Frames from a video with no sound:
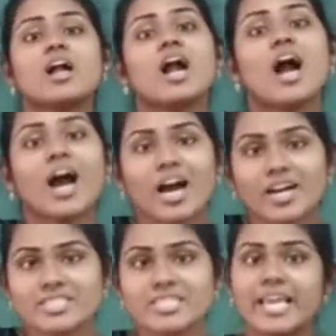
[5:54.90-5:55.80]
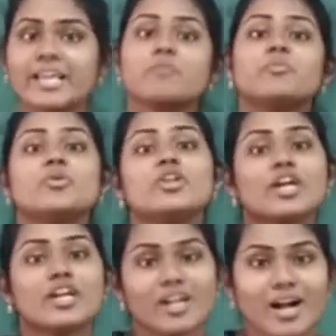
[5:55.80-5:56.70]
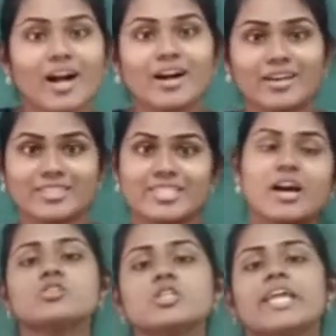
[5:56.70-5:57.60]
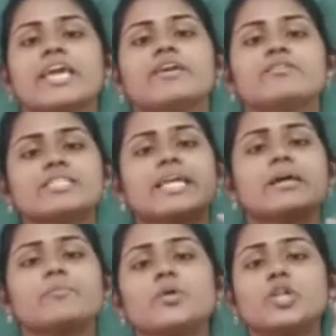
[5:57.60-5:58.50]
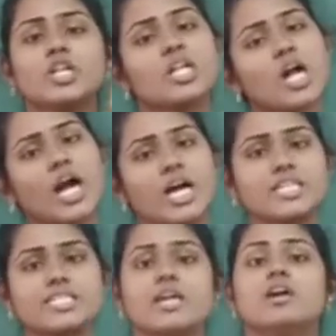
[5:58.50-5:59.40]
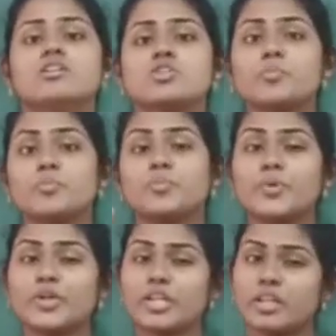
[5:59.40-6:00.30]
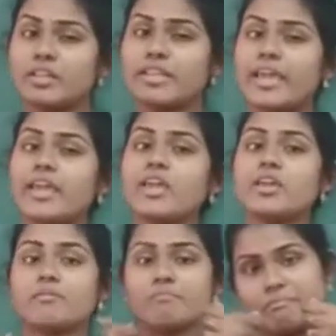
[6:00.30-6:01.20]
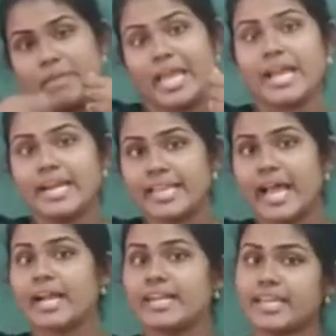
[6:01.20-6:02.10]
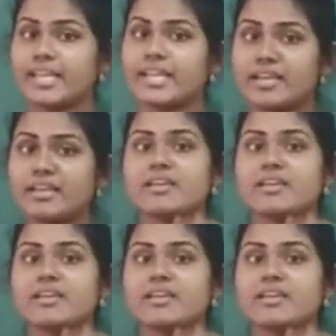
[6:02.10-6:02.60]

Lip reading: cards, like bullock cards. So they used like bull cards. So they made that in a